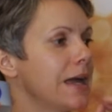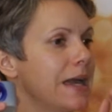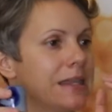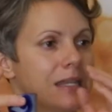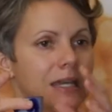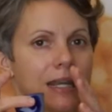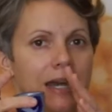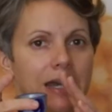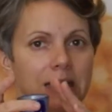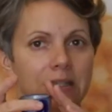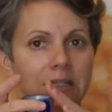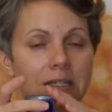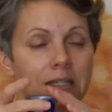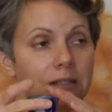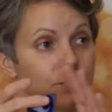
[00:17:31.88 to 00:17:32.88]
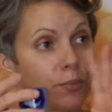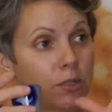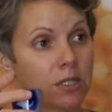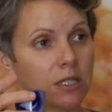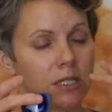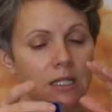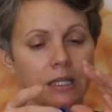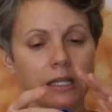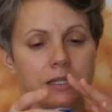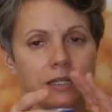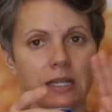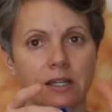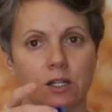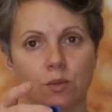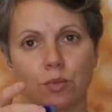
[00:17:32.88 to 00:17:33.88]
And then I put it in a
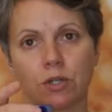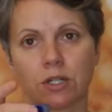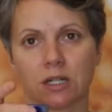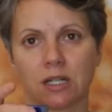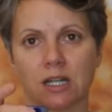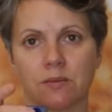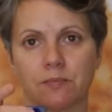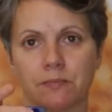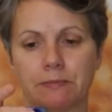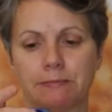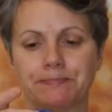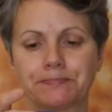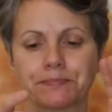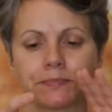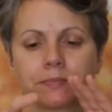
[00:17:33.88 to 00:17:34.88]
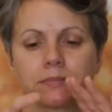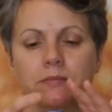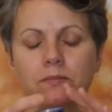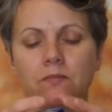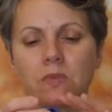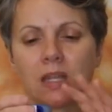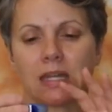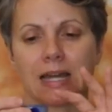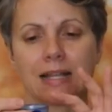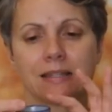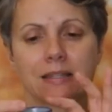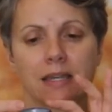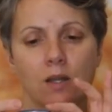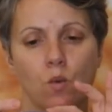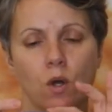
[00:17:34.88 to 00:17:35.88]
container, put it up, and
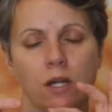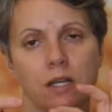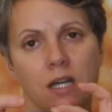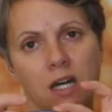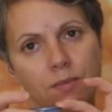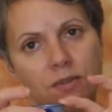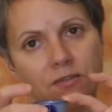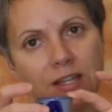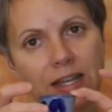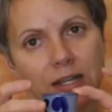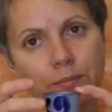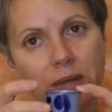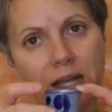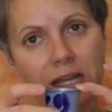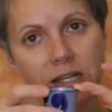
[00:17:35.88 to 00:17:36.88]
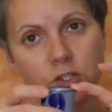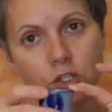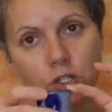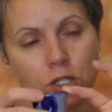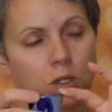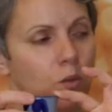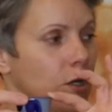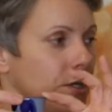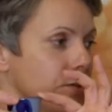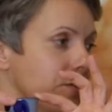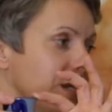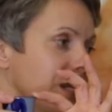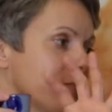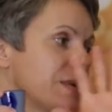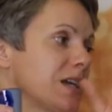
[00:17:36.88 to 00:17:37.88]
I'll take 1 cup of like my sugar water
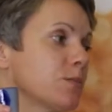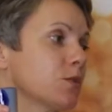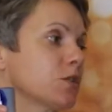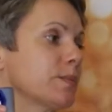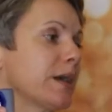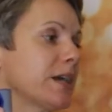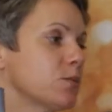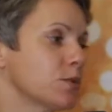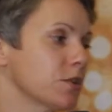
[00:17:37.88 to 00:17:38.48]
that I make with my